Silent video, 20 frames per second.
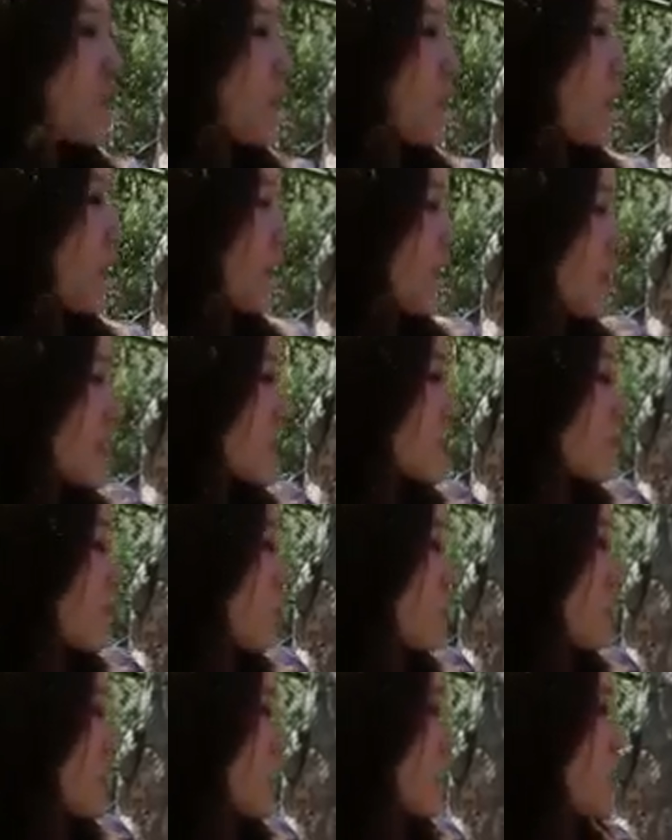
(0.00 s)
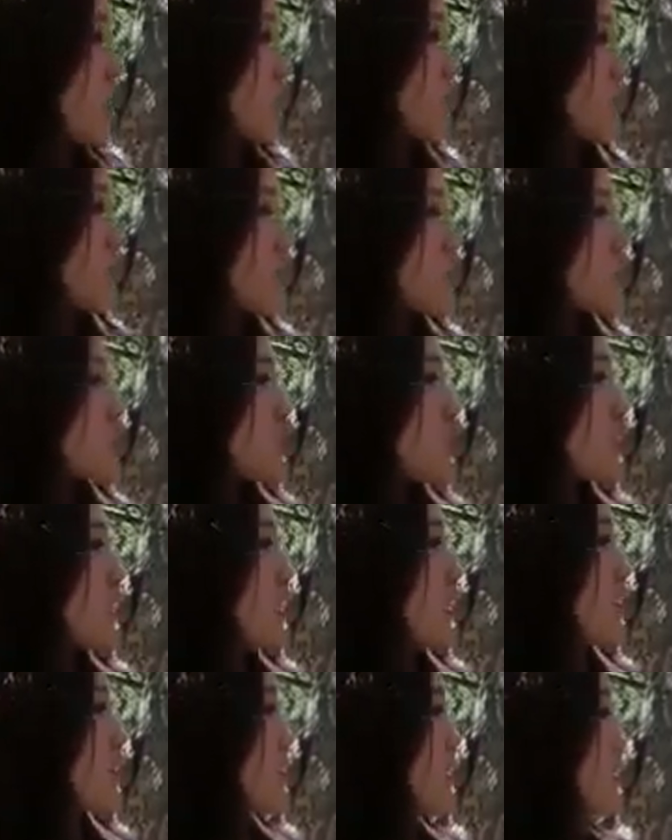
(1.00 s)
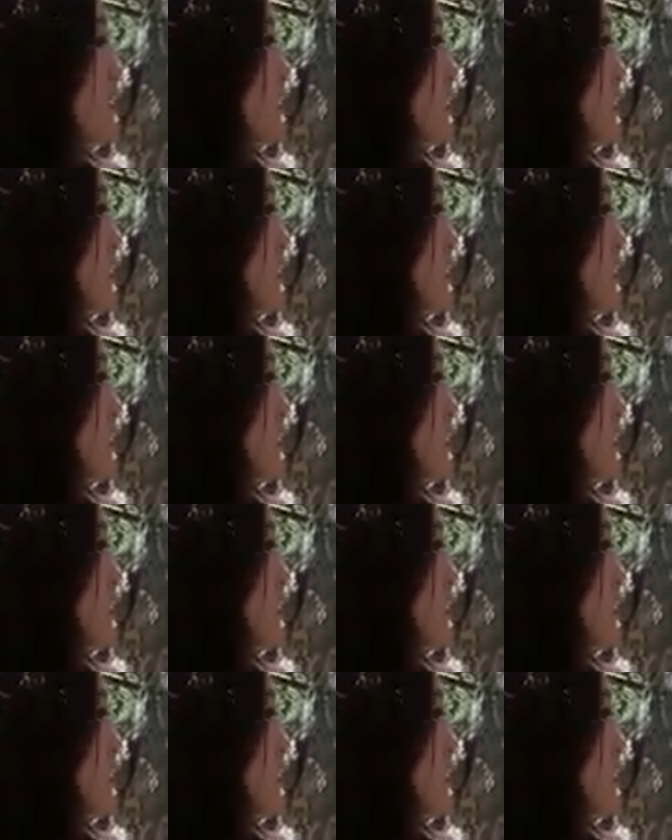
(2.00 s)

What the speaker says: But in this particular version, this